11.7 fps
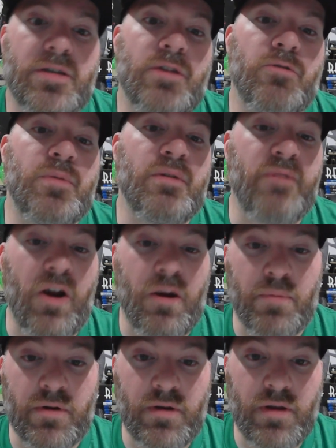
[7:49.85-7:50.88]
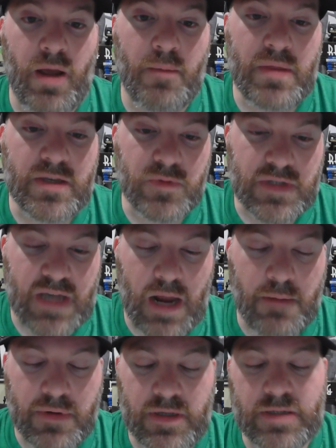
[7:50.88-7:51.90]
it would have been this was kind
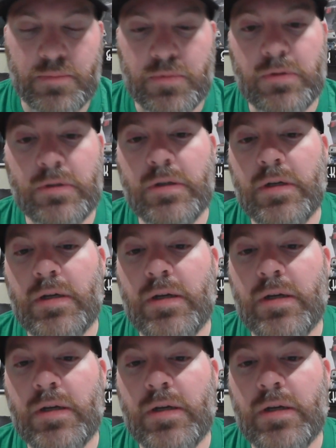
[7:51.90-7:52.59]
of predictable.